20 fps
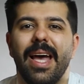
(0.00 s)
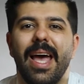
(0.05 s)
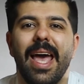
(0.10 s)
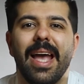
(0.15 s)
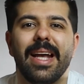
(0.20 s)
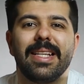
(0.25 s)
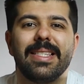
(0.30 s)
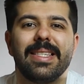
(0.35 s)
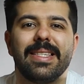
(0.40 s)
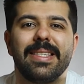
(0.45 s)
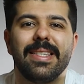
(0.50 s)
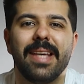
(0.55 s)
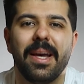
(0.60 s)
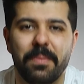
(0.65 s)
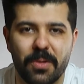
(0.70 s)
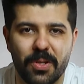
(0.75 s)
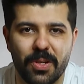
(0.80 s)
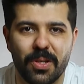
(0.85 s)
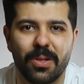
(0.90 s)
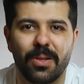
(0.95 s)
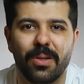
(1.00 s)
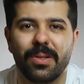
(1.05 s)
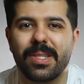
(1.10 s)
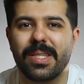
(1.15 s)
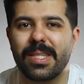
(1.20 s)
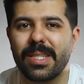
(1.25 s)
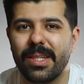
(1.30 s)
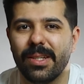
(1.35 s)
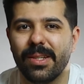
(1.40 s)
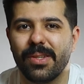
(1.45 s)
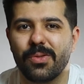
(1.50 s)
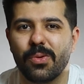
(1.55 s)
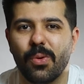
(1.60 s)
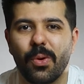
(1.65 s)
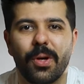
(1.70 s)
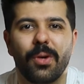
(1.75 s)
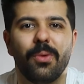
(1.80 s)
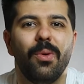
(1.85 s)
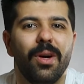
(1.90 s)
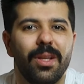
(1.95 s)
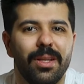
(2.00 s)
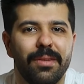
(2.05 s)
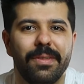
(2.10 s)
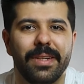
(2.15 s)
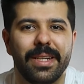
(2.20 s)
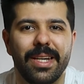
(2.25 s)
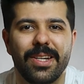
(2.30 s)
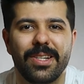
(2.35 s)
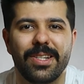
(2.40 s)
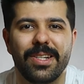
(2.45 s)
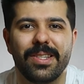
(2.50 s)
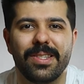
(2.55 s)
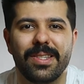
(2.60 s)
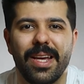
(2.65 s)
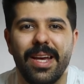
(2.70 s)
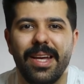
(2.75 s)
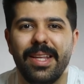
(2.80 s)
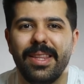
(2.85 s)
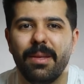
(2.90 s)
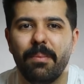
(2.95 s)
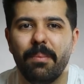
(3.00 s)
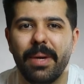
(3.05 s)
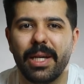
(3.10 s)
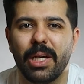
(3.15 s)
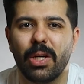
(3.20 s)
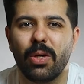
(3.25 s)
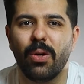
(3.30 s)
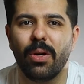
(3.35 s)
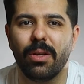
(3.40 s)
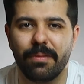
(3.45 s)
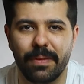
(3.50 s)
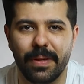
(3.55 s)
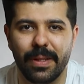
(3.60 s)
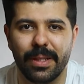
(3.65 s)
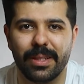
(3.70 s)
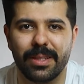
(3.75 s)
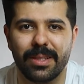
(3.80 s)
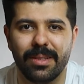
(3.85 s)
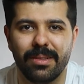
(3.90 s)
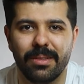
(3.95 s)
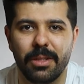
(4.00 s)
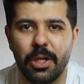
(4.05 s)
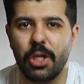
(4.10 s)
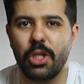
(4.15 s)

exceptional skills or qualifications in the medical field,